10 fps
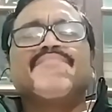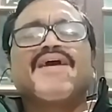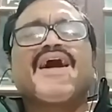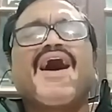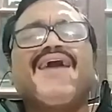
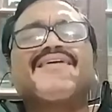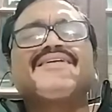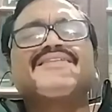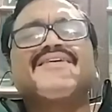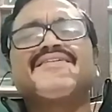My heart
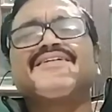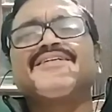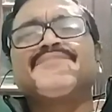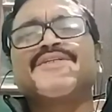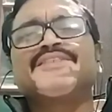is
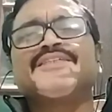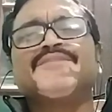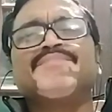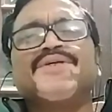100%